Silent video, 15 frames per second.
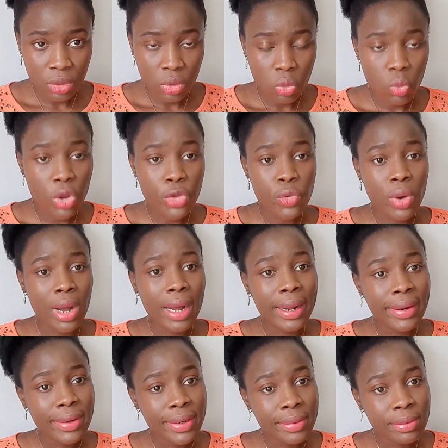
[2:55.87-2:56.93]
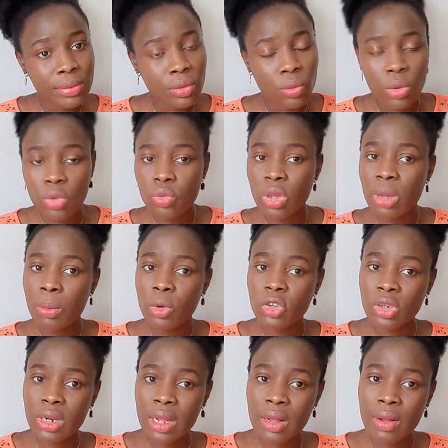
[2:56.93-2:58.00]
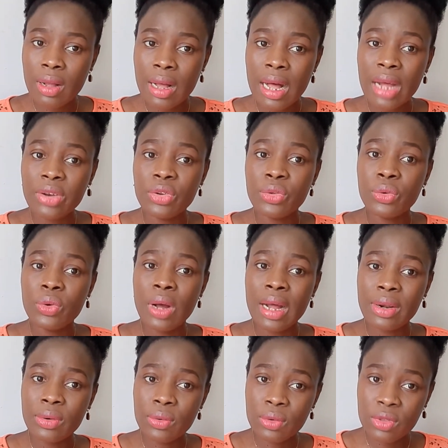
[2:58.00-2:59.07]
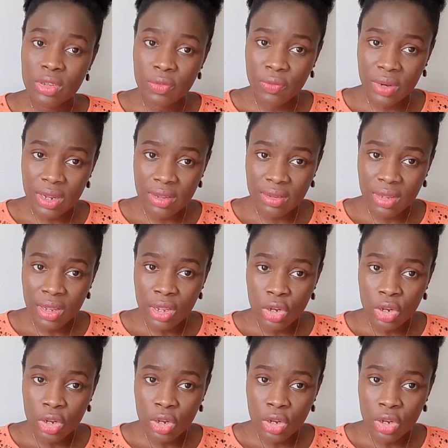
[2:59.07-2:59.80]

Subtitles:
When you are angry, when you are emotional, how do you handle these feelings?